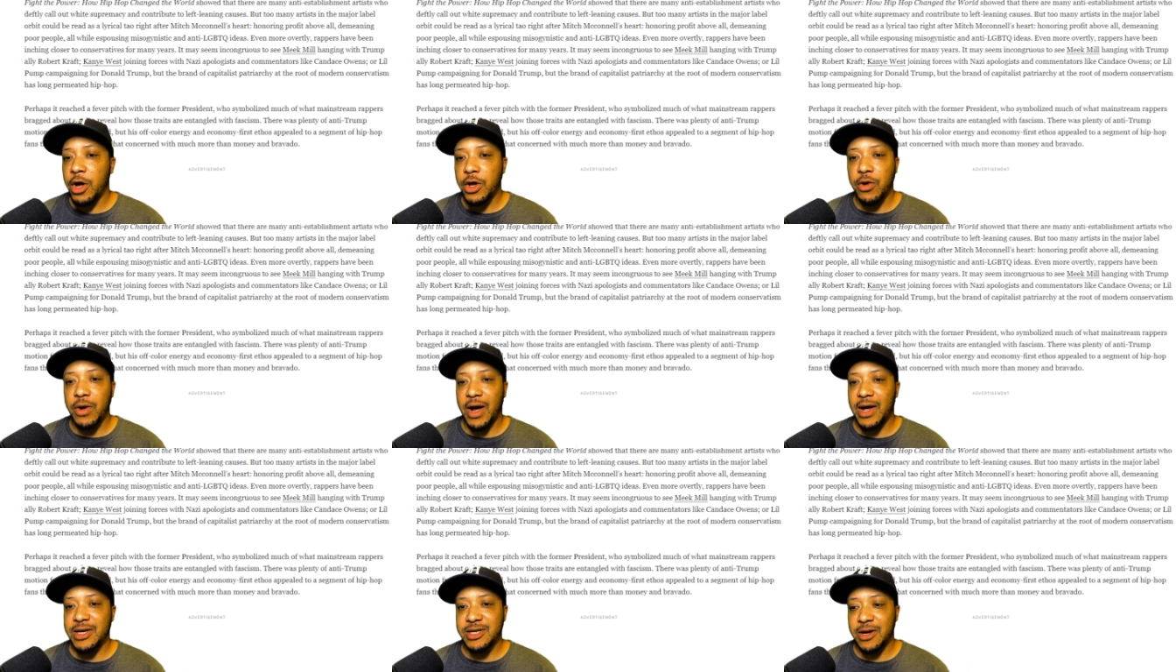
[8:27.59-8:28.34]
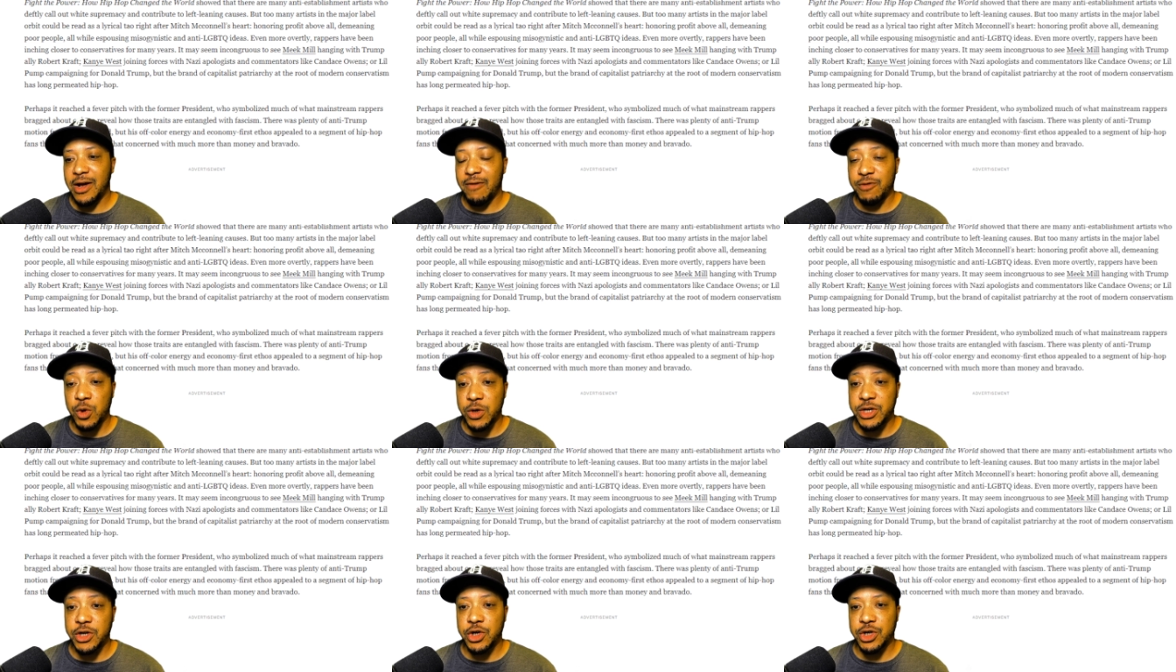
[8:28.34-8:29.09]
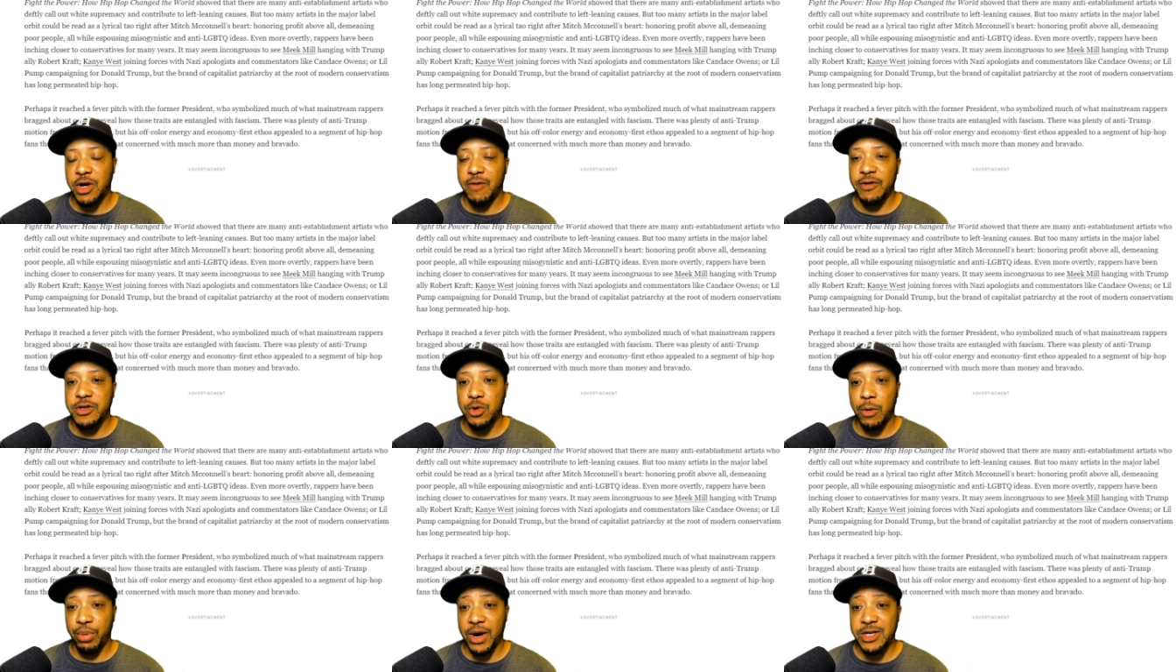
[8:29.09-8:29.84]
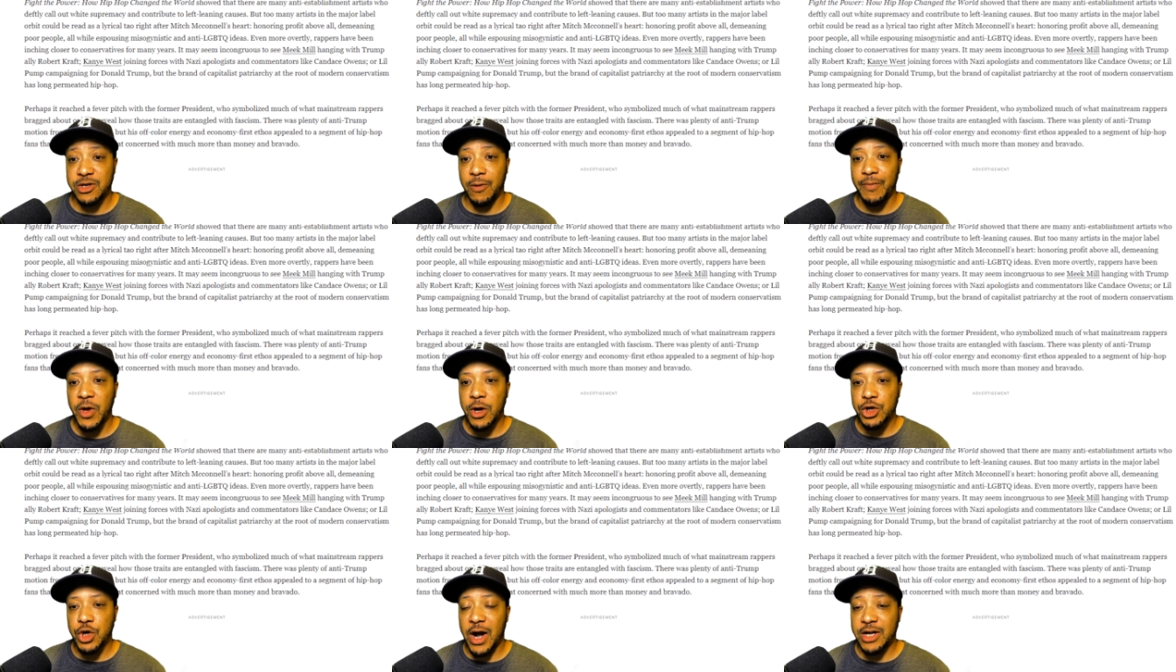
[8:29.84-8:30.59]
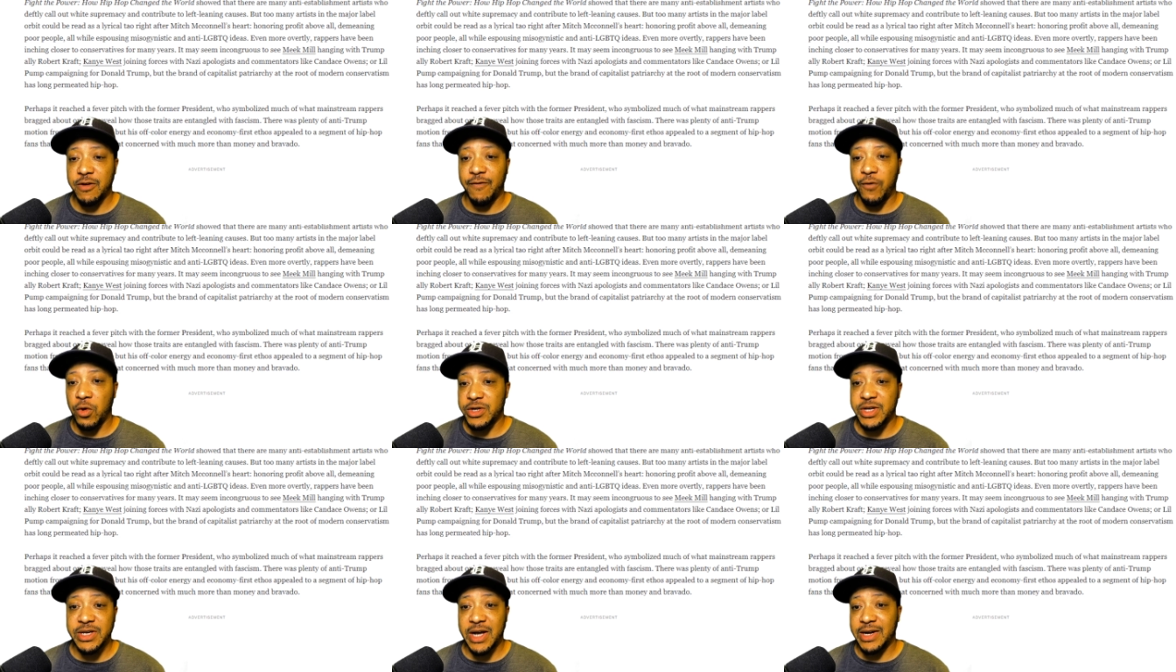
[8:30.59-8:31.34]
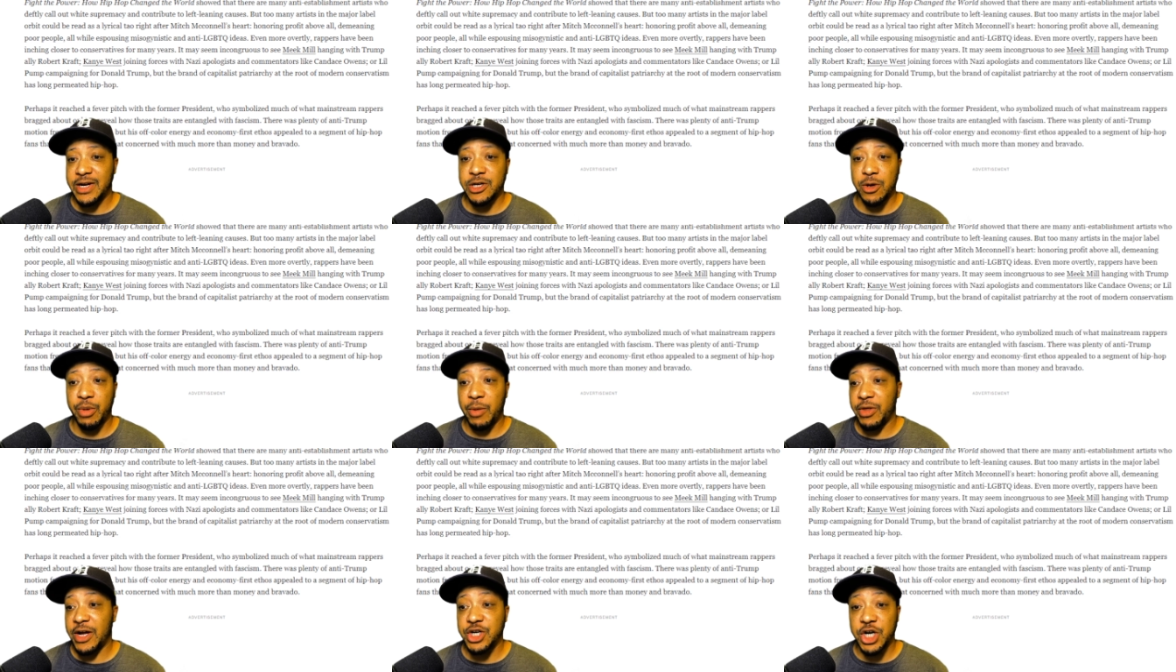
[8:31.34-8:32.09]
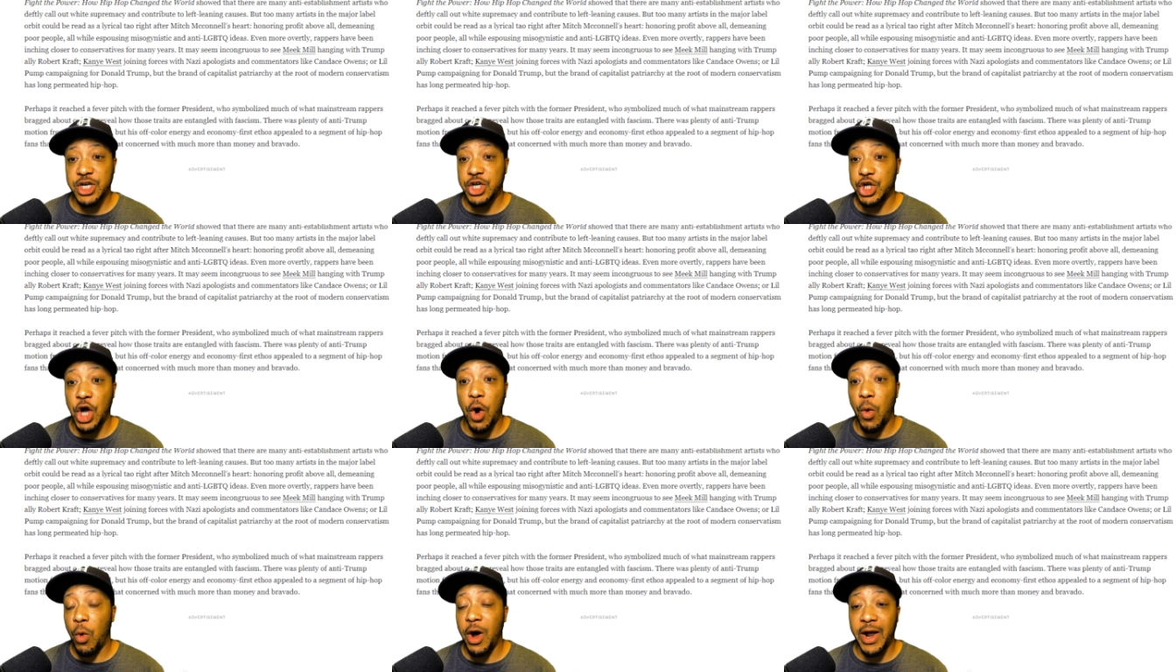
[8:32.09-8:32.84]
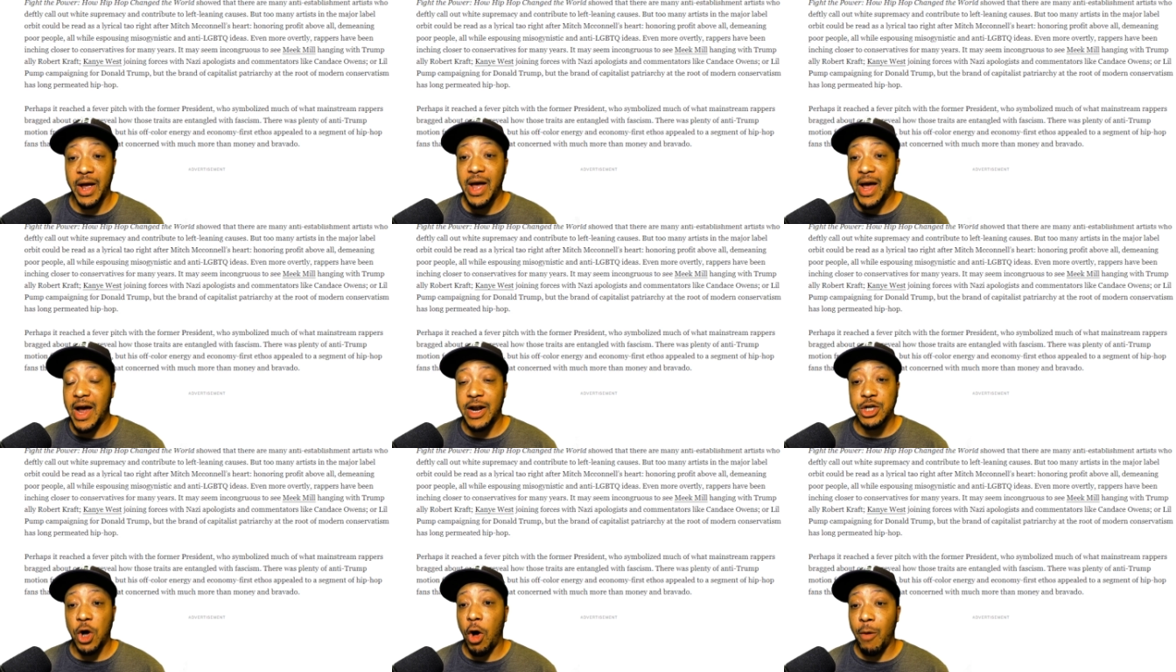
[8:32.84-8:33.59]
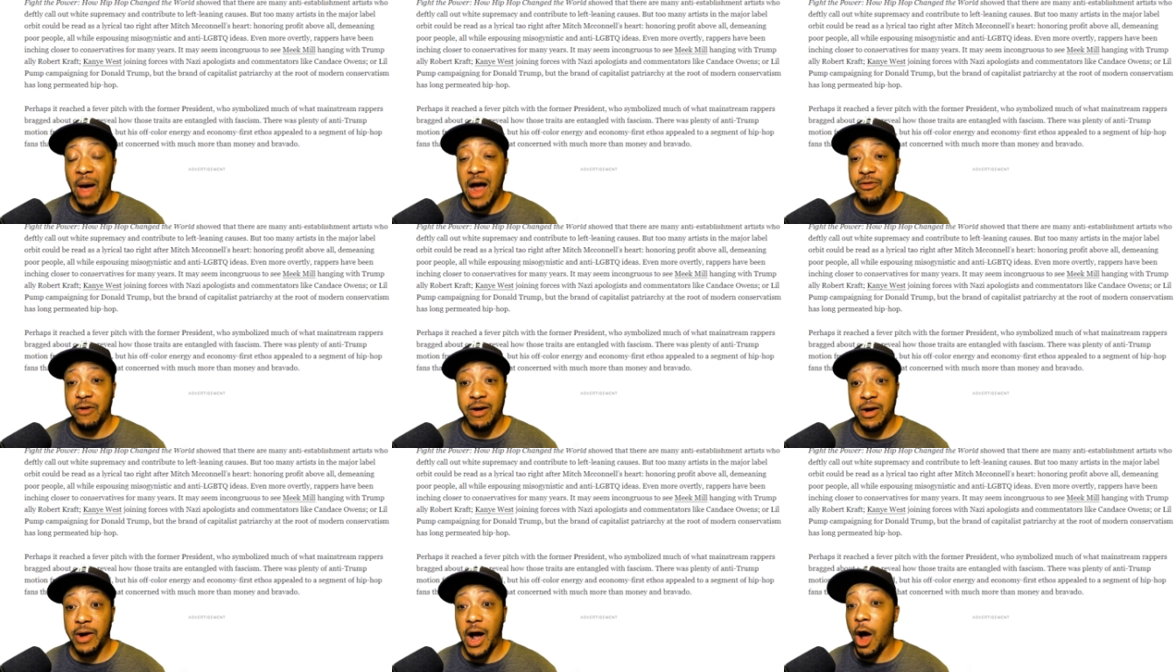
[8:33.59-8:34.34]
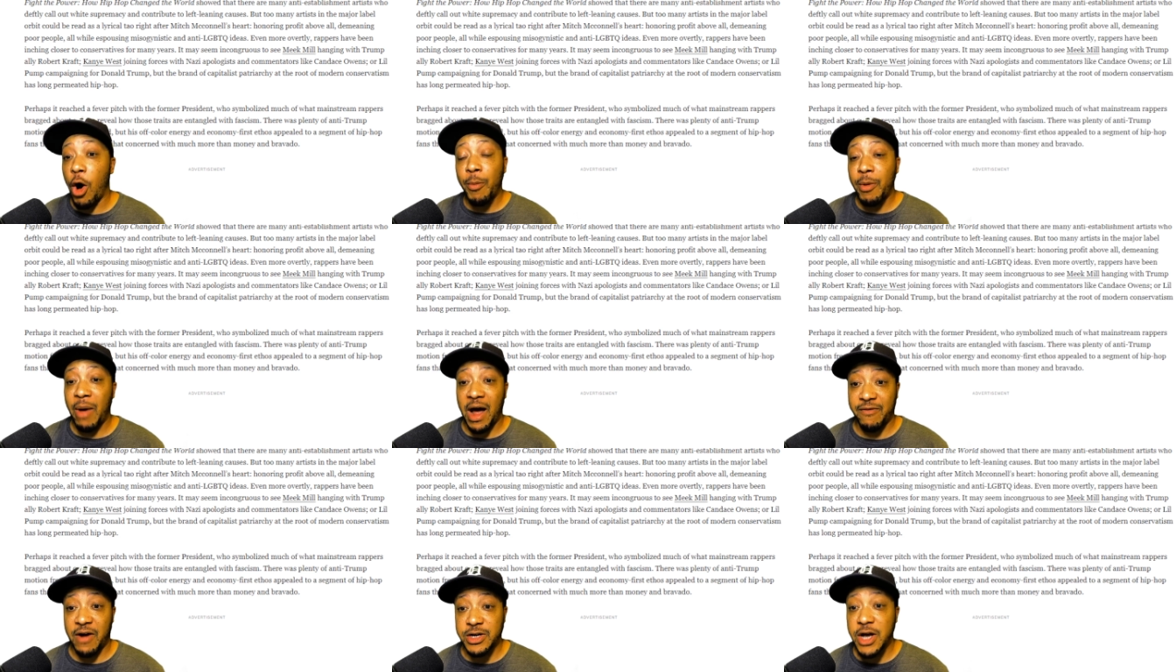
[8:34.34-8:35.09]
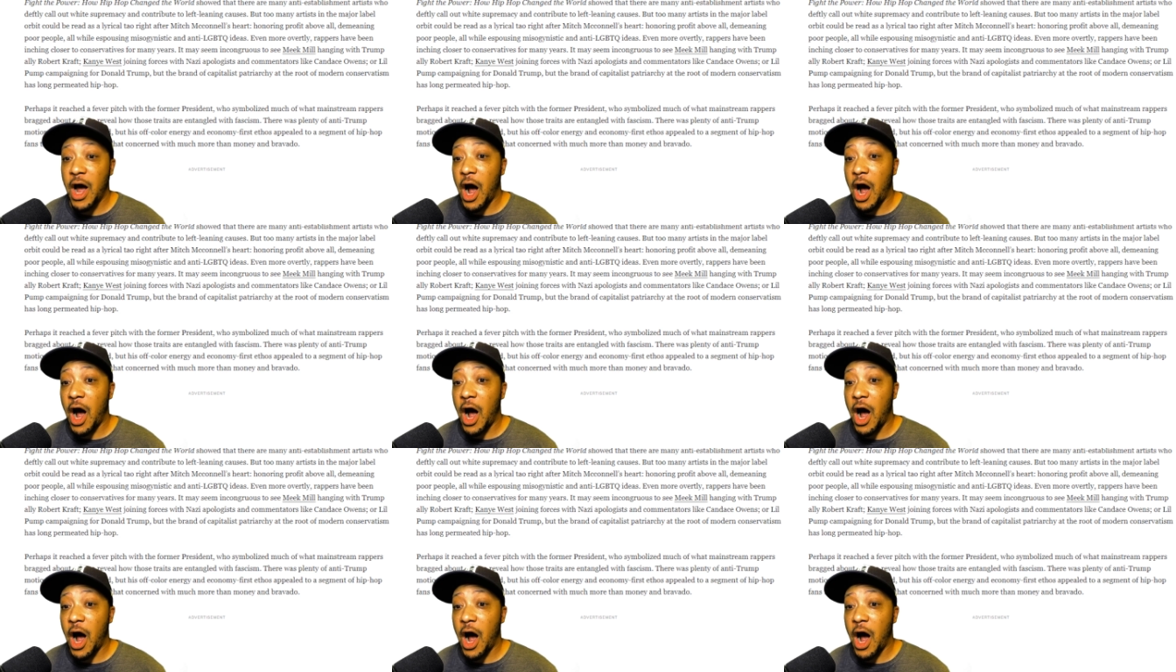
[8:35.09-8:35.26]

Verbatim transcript: You guys have twisted yourself into a pretzel trying to force these ideas on people that just don't want it, and it's all backfiring. I hope it backfires.